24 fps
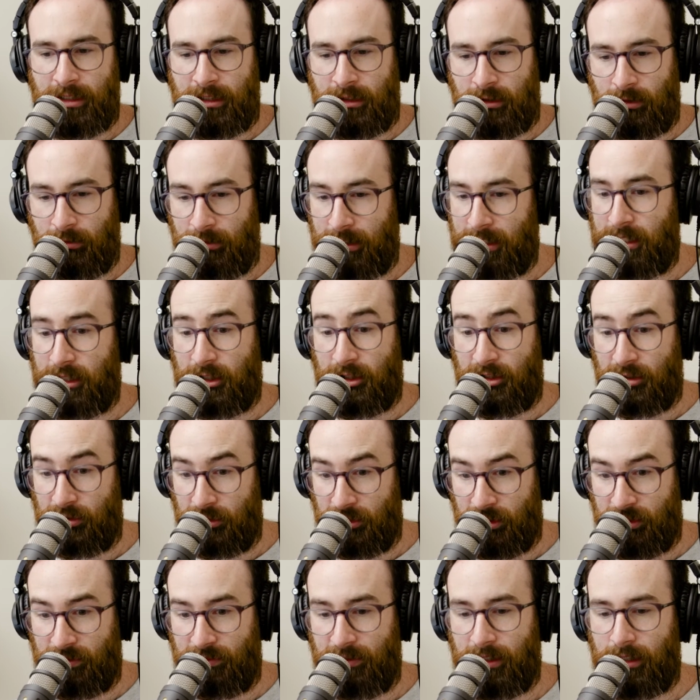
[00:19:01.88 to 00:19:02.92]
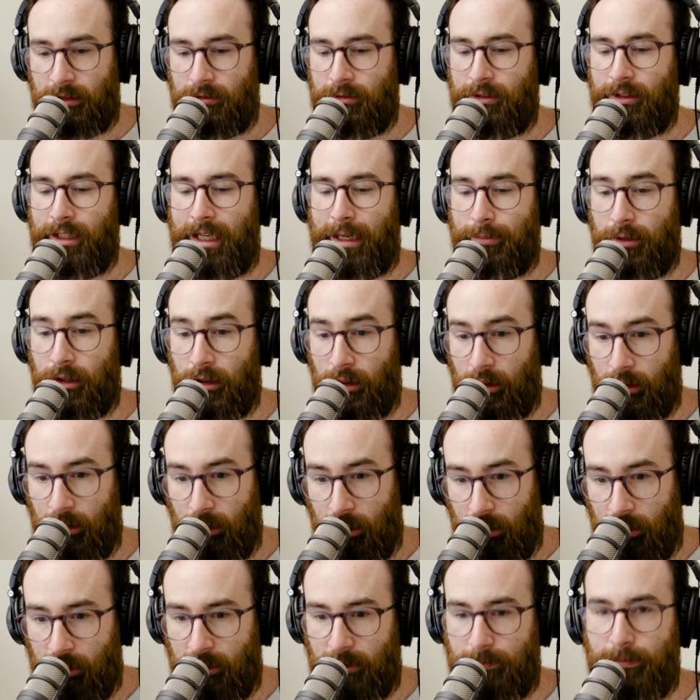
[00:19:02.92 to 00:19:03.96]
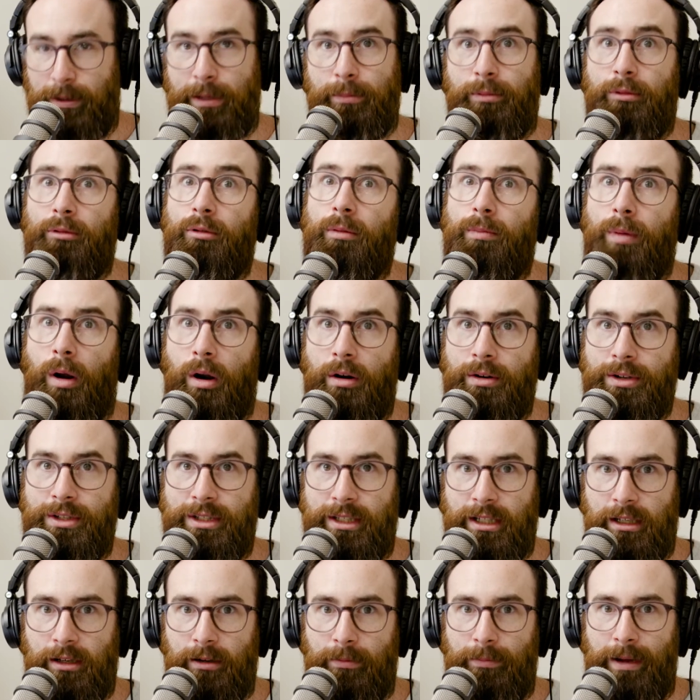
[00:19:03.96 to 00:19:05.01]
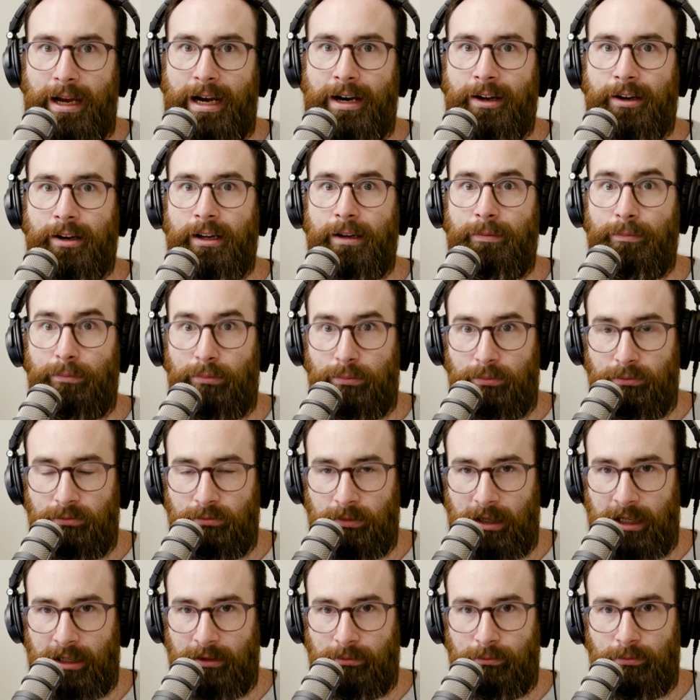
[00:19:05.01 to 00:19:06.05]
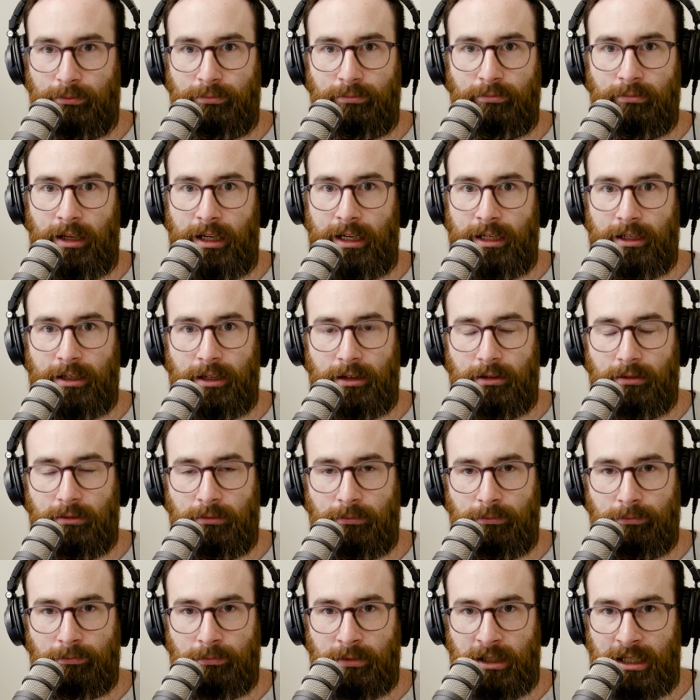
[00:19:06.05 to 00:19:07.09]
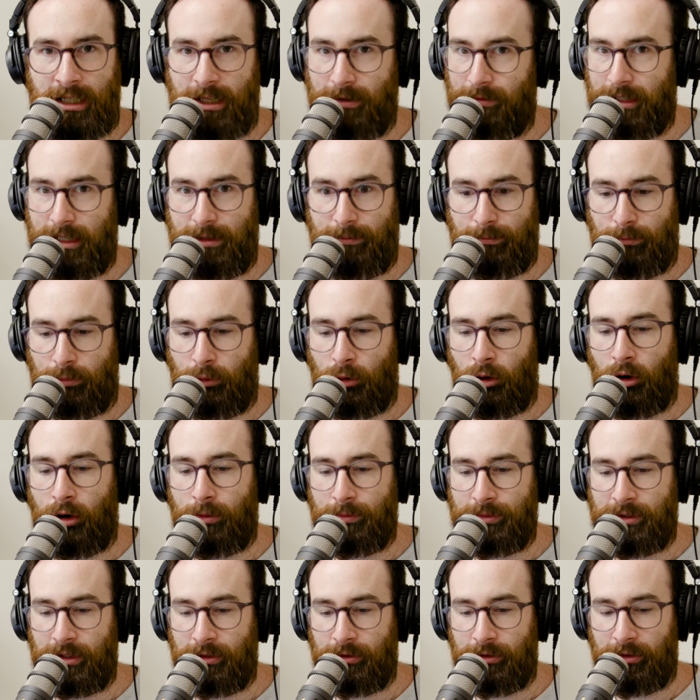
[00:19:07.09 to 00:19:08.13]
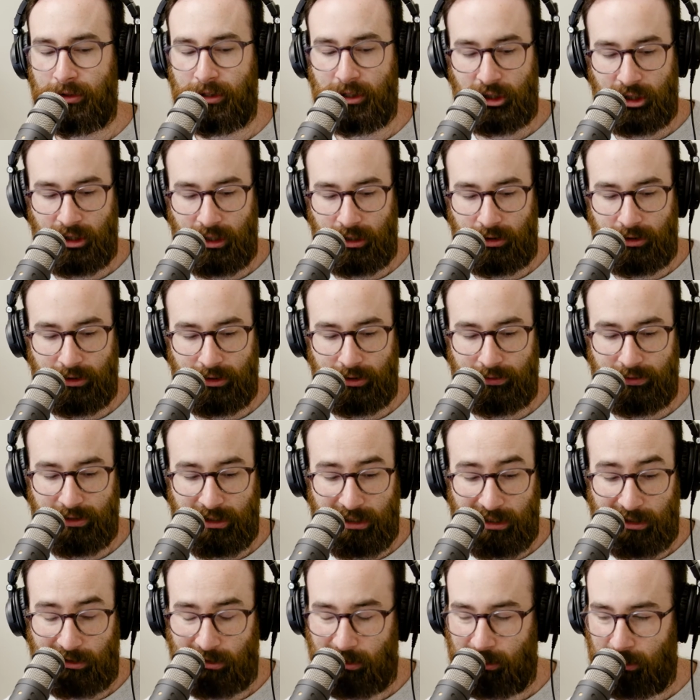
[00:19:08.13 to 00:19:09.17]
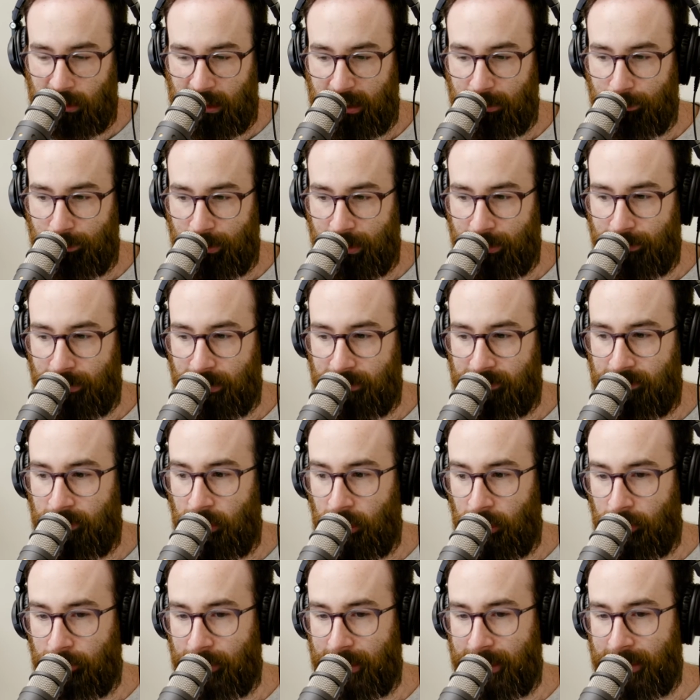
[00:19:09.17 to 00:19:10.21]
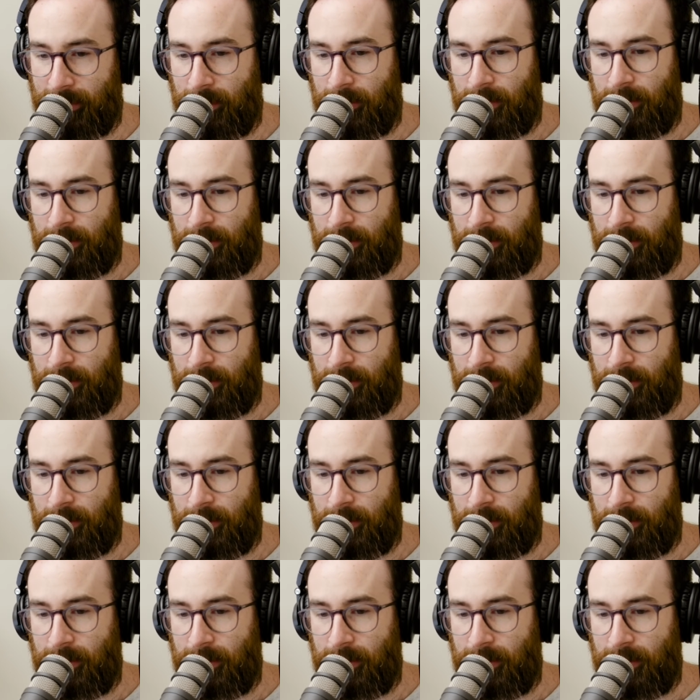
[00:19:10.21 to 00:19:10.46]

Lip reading: doing his huge victory lap, a lot of people were posting about it and like giving him props and all this shit, because obviously he's got like a pretty big following.